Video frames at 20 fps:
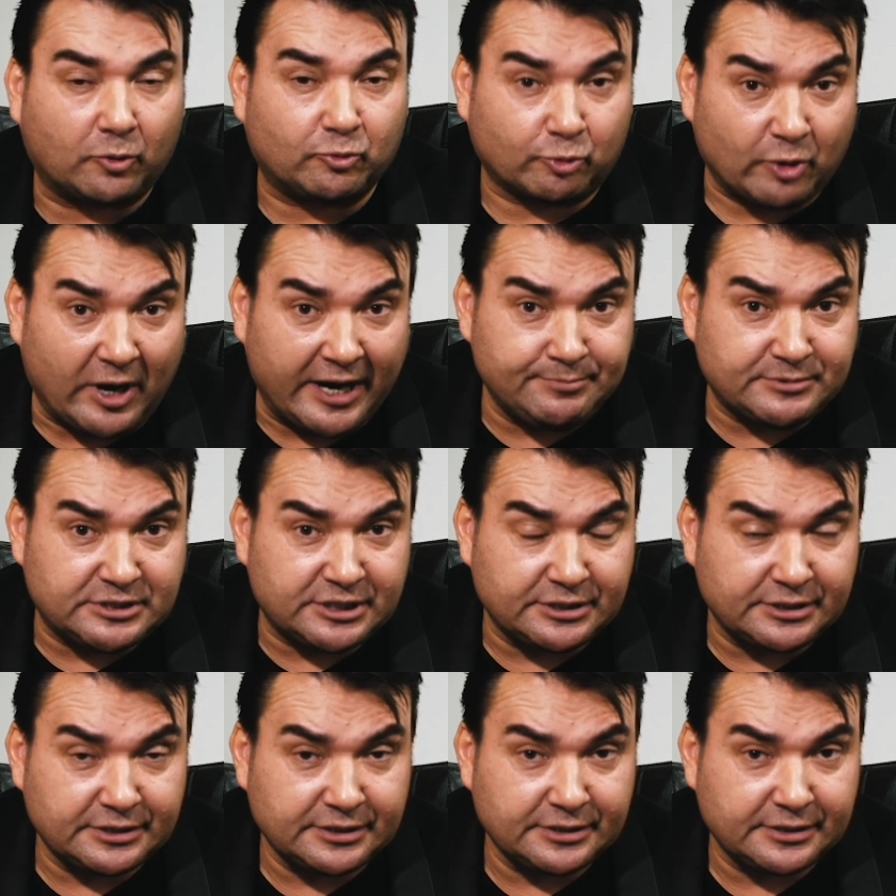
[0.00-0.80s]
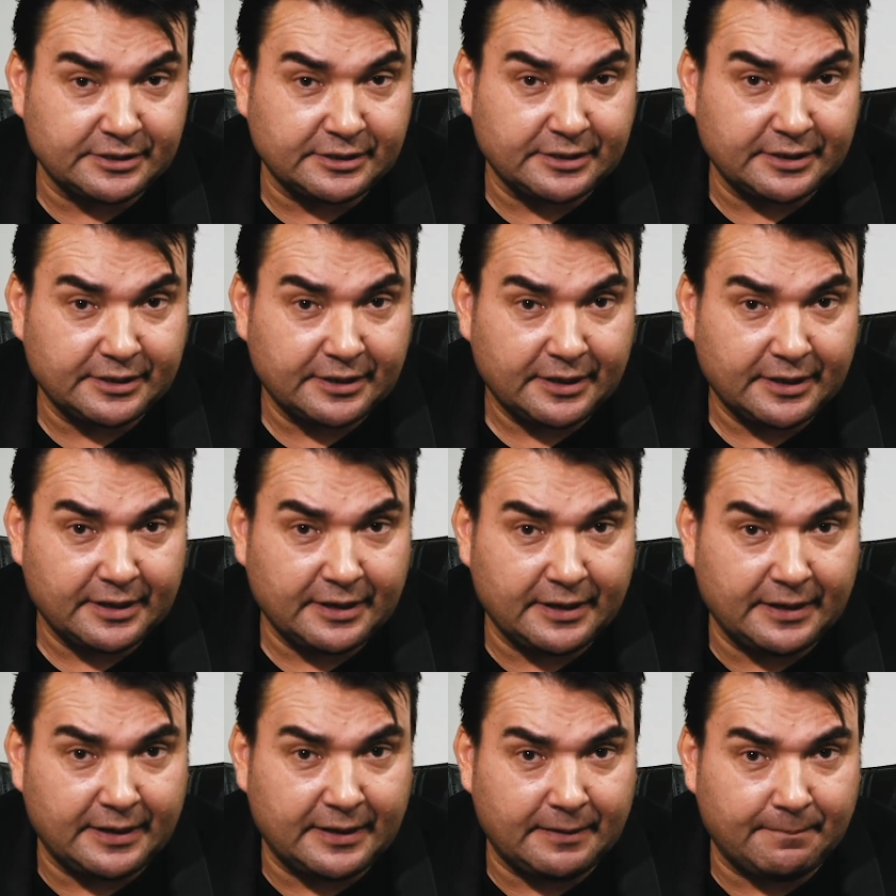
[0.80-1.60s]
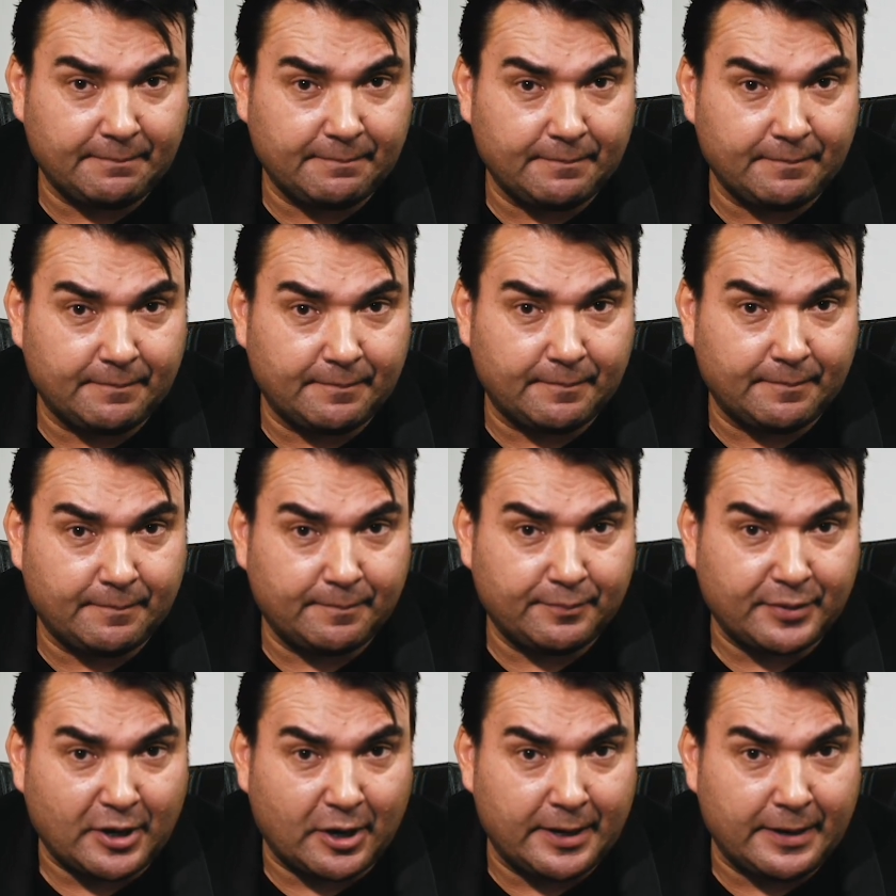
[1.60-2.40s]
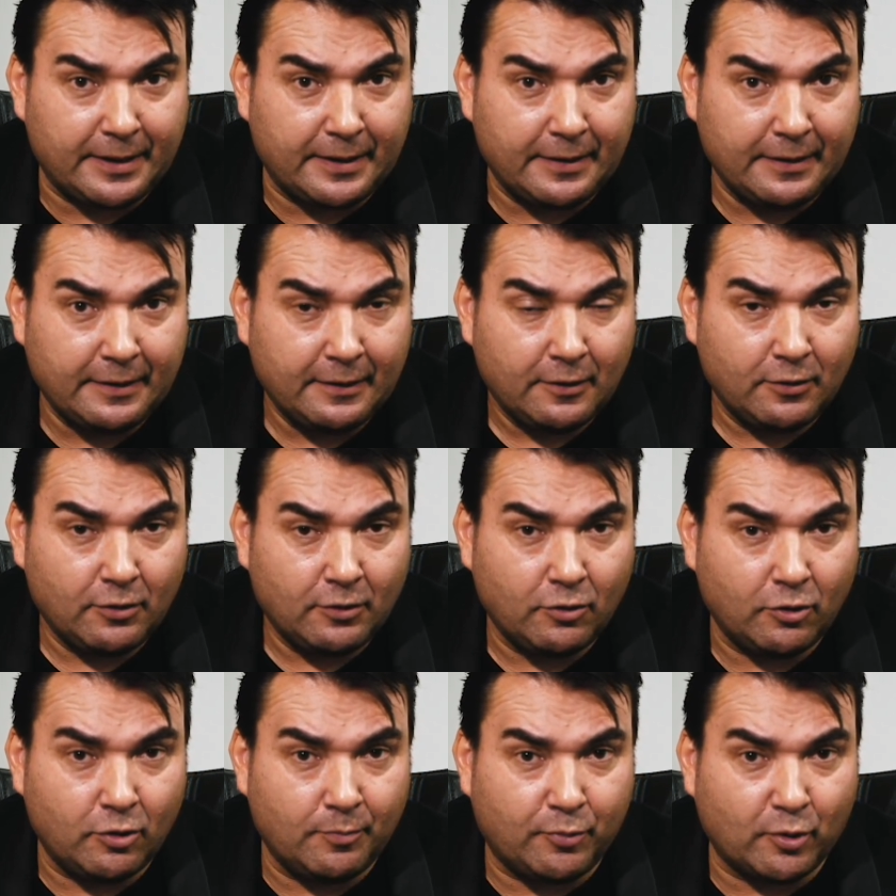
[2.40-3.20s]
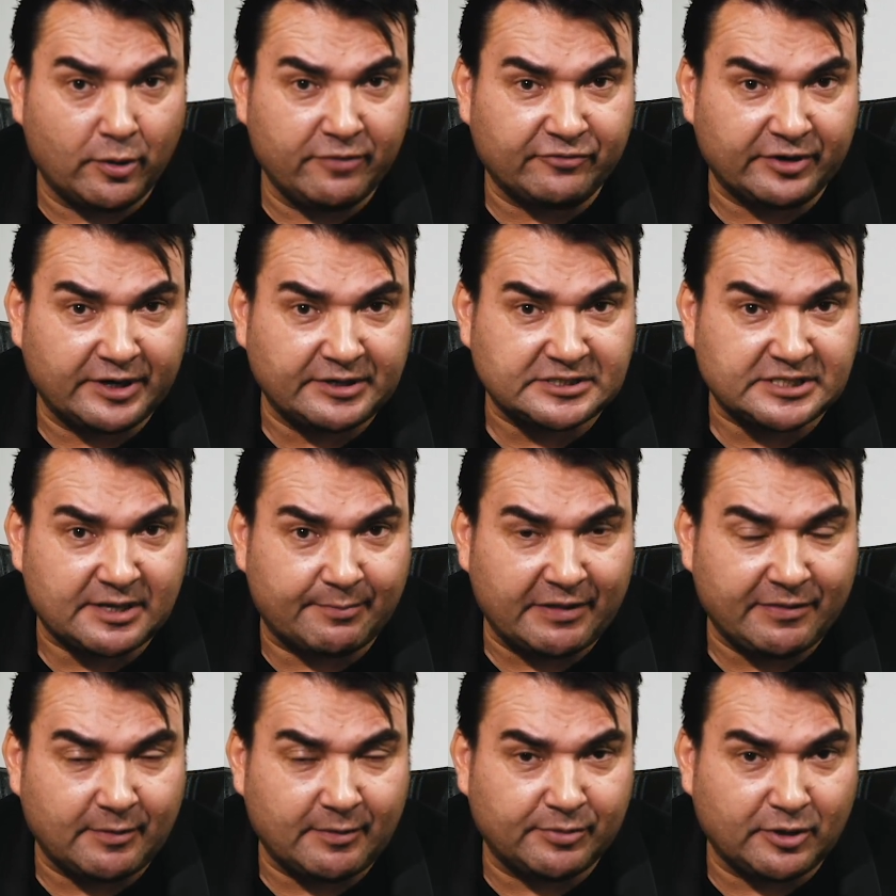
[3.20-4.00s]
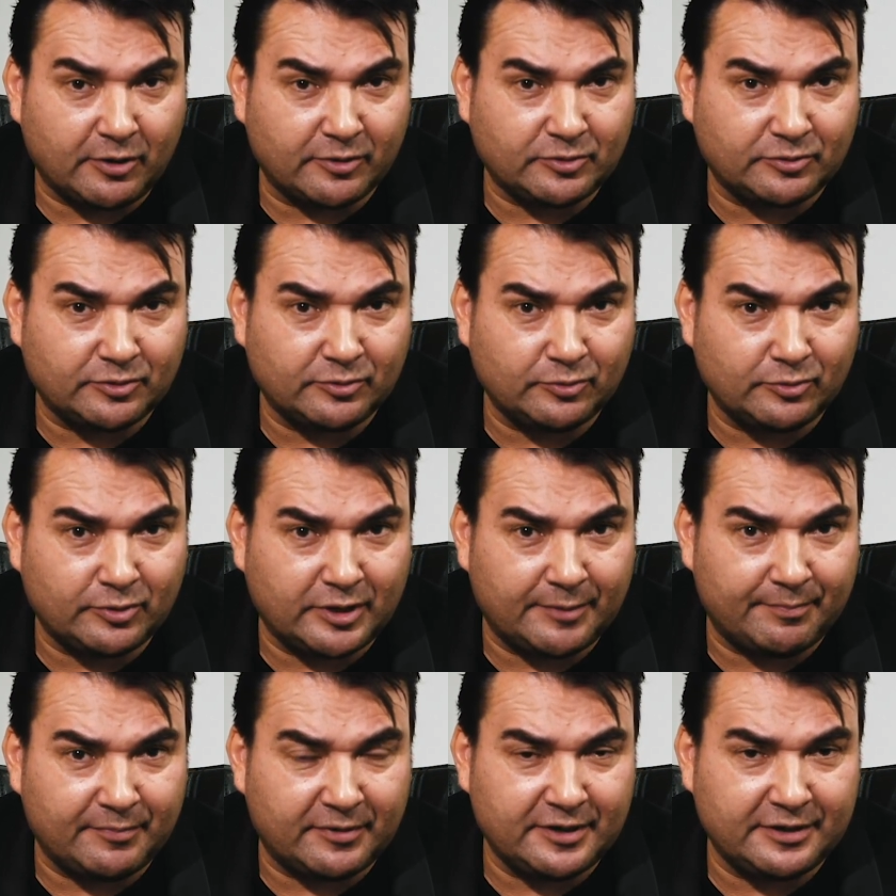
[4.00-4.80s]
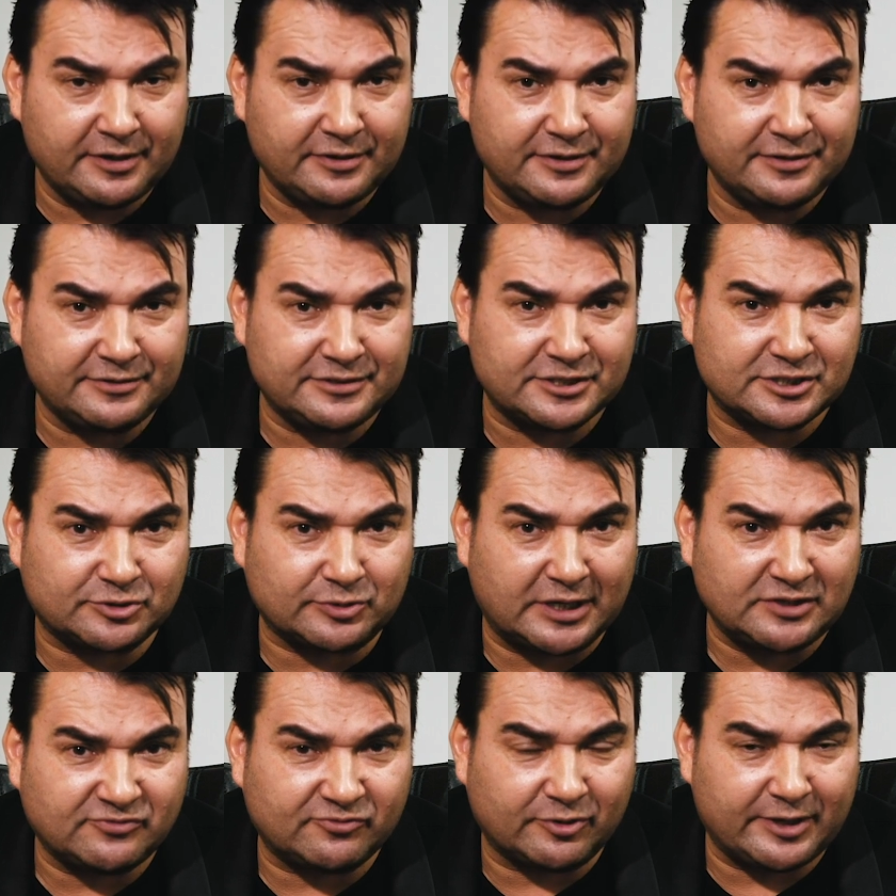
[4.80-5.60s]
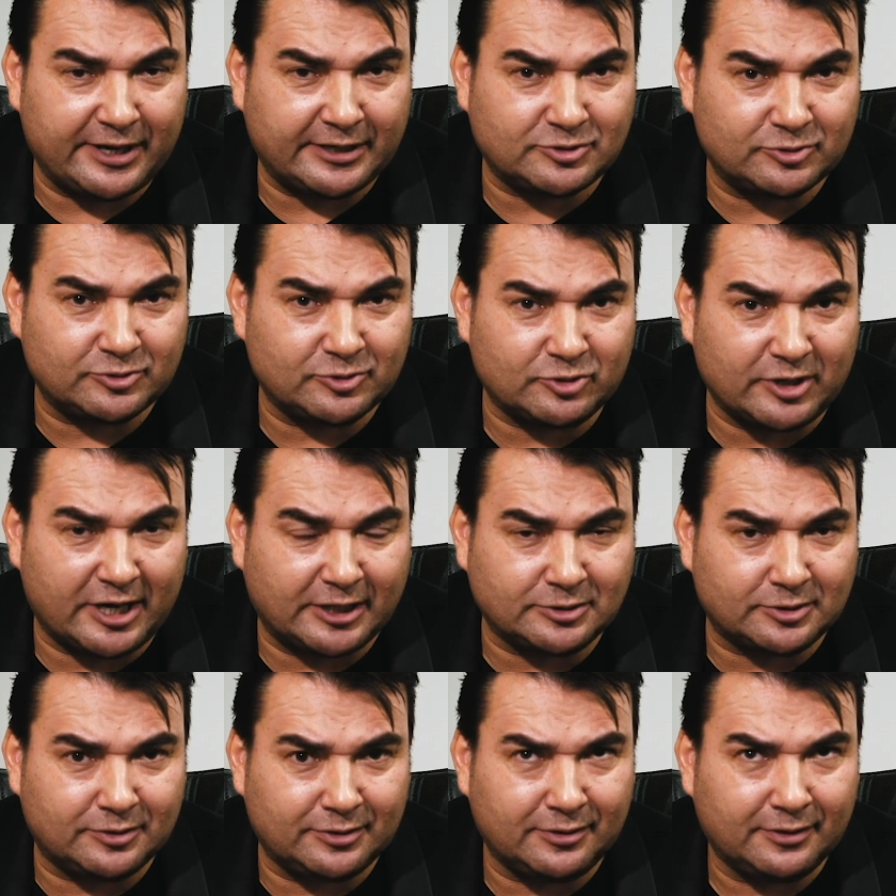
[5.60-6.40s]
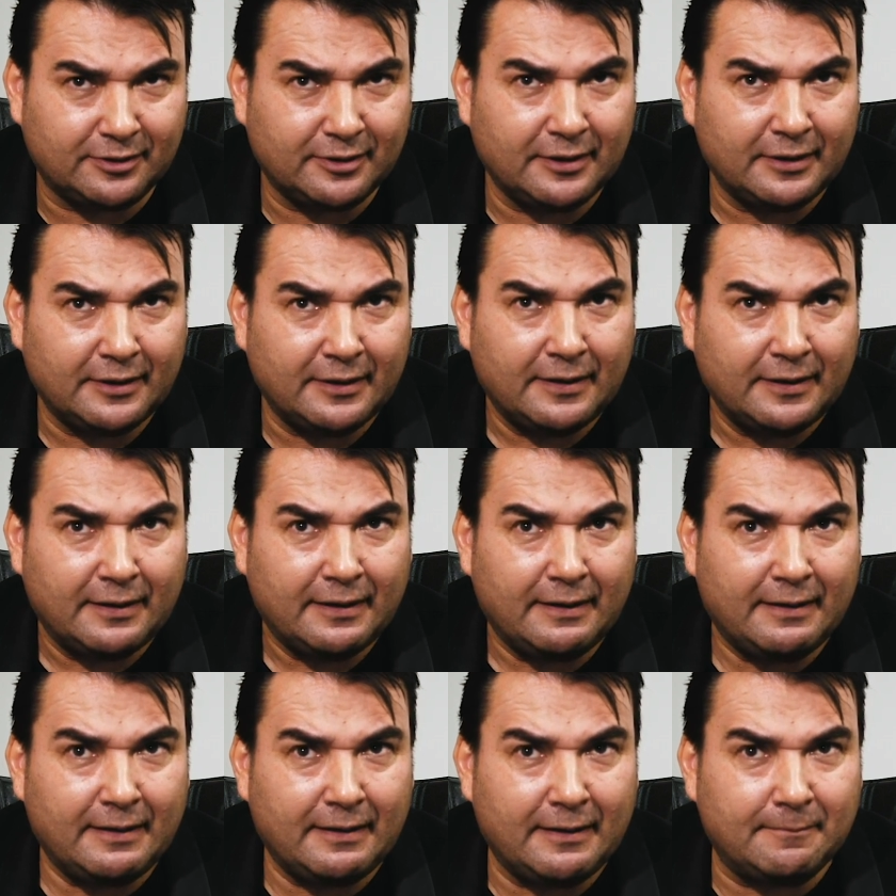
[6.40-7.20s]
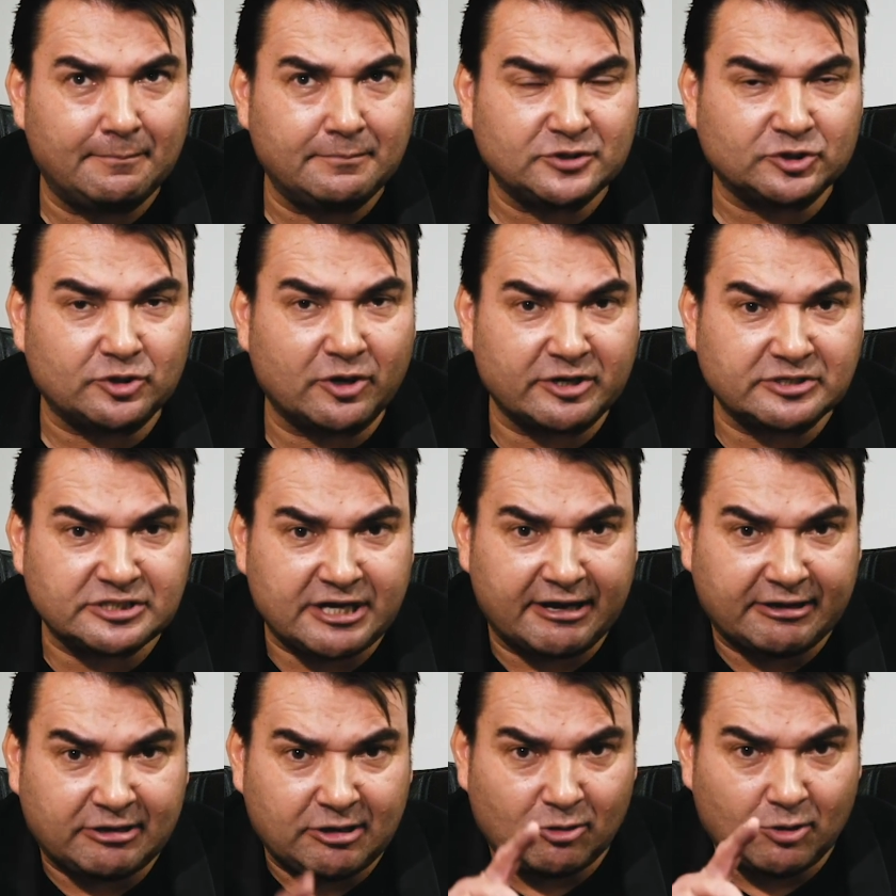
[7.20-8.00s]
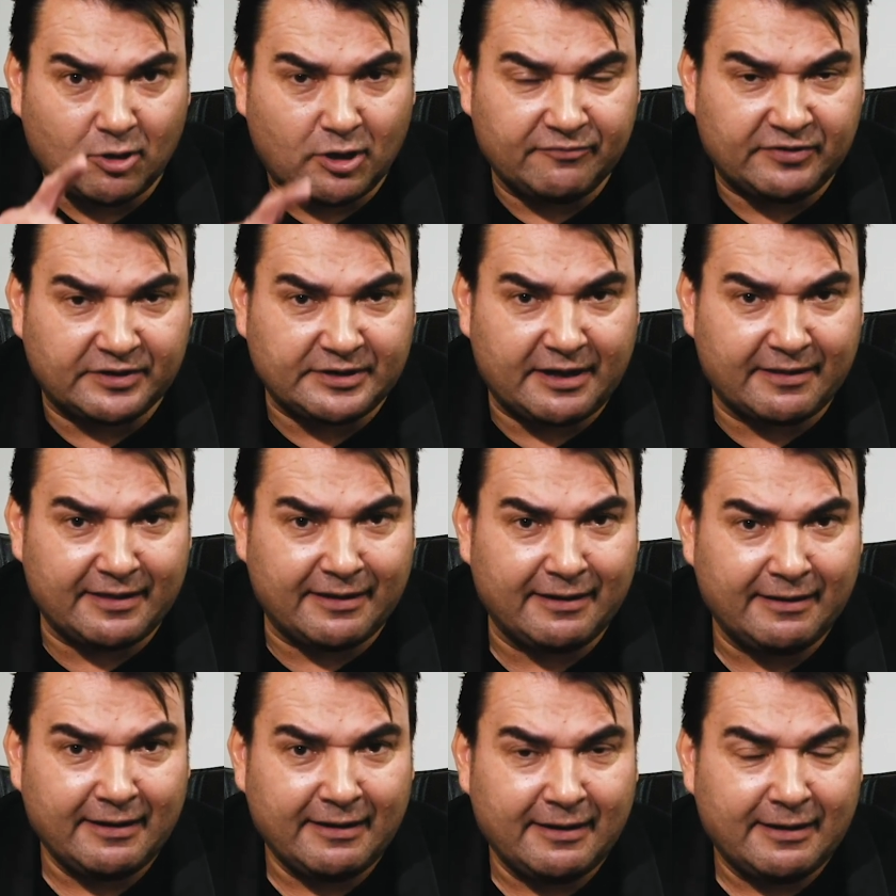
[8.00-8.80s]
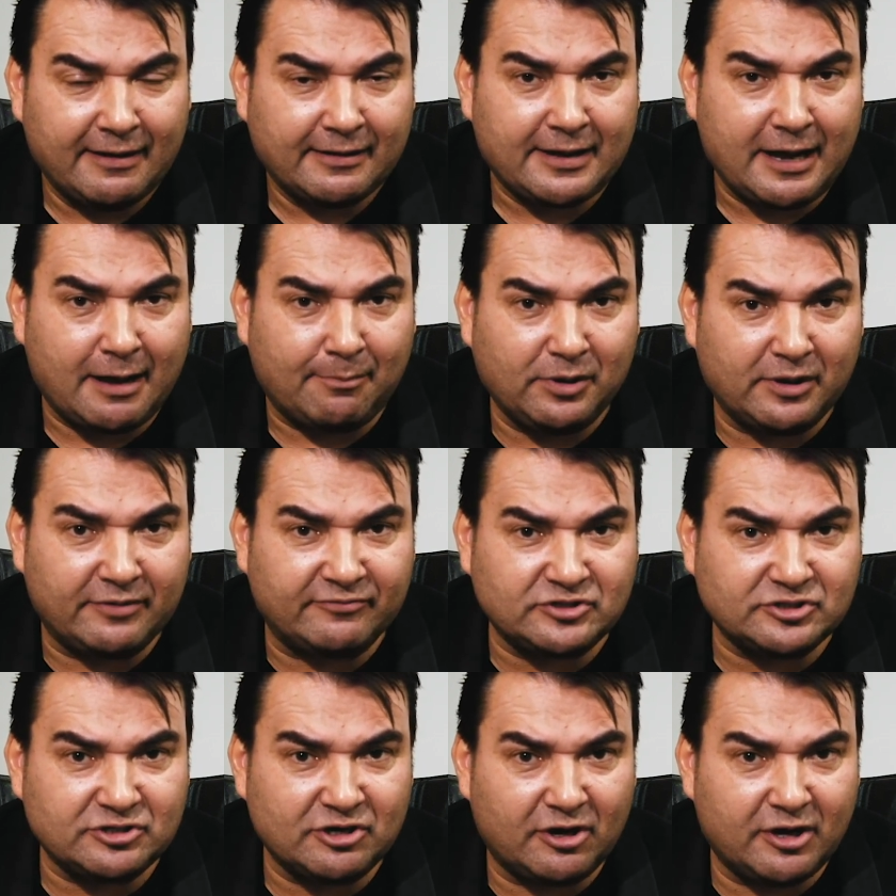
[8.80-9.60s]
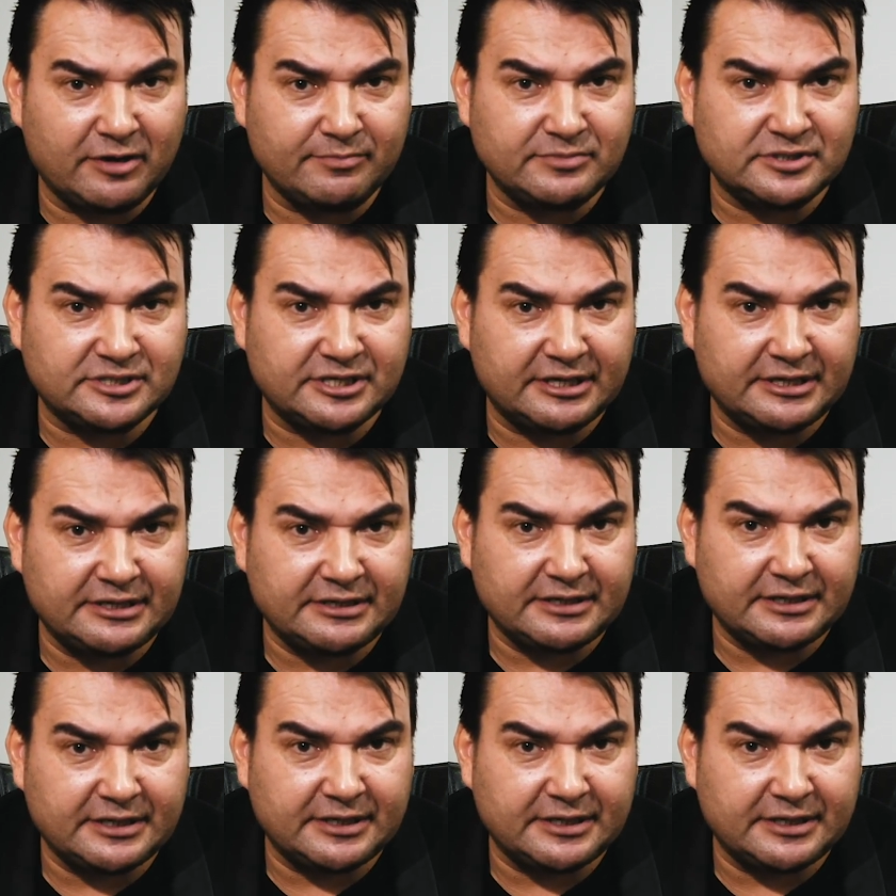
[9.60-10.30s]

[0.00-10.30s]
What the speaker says: raped by her boyfriend and some other bloke who, disgraceful act, who drugged her. Tried to take her life another couple of times, and